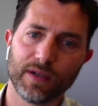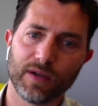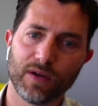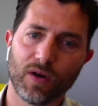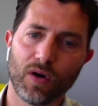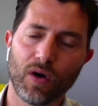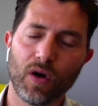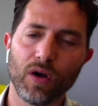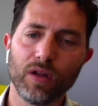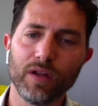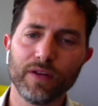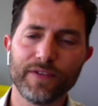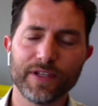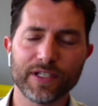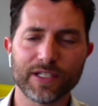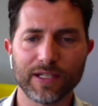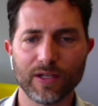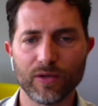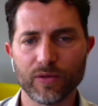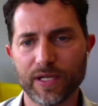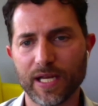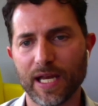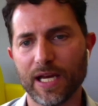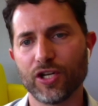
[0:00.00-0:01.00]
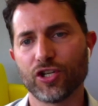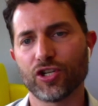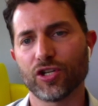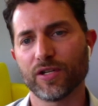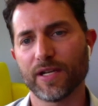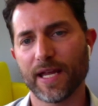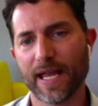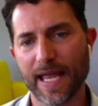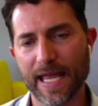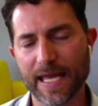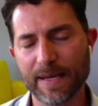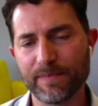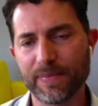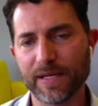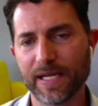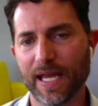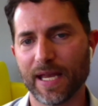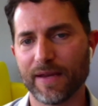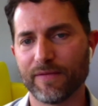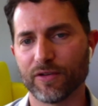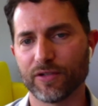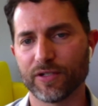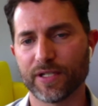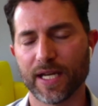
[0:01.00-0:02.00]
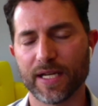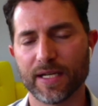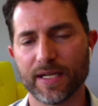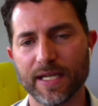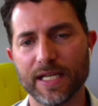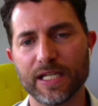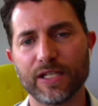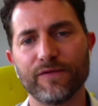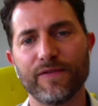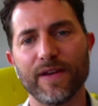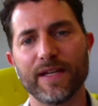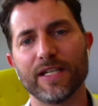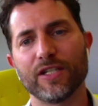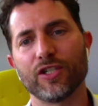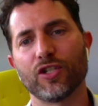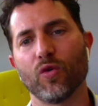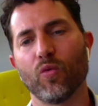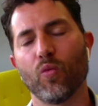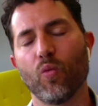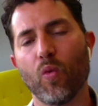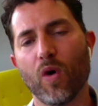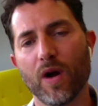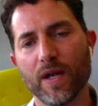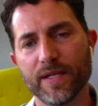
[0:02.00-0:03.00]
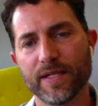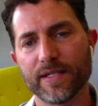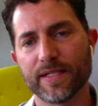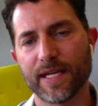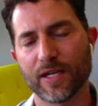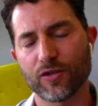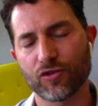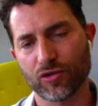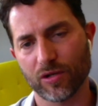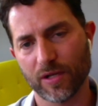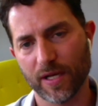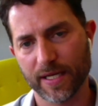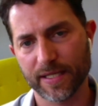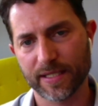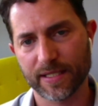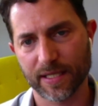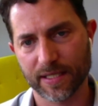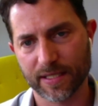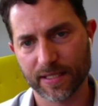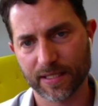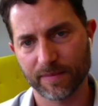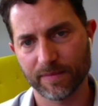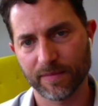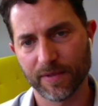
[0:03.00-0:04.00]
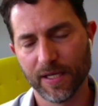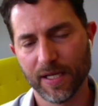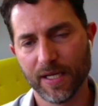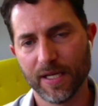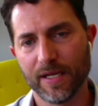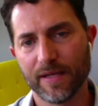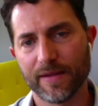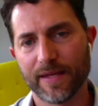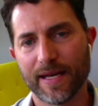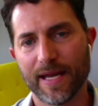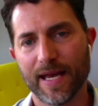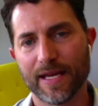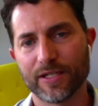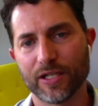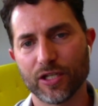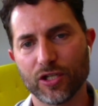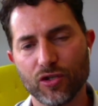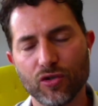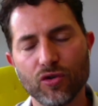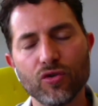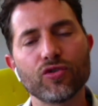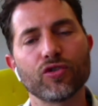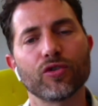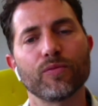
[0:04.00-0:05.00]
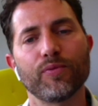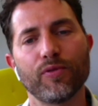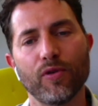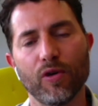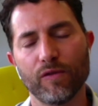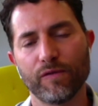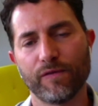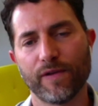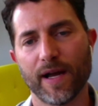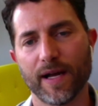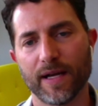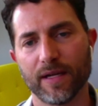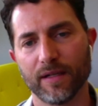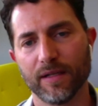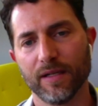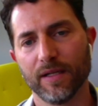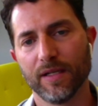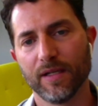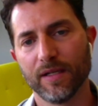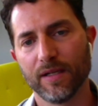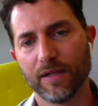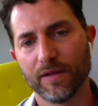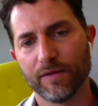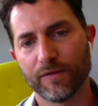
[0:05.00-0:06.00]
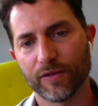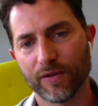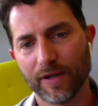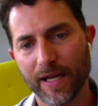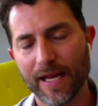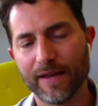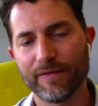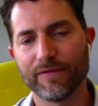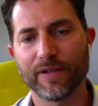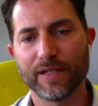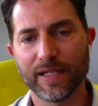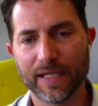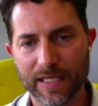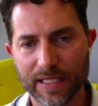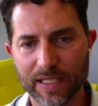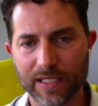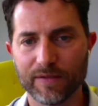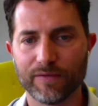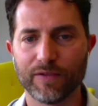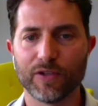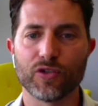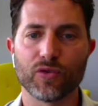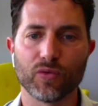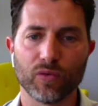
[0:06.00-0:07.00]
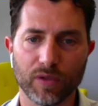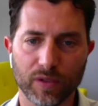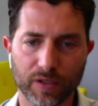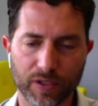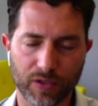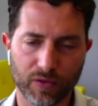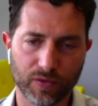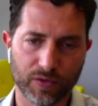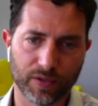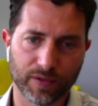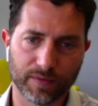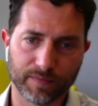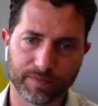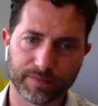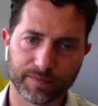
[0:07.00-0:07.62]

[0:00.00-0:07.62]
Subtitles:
All of this location and behavior data is fed into one centralized system that has a user profile for every individual user.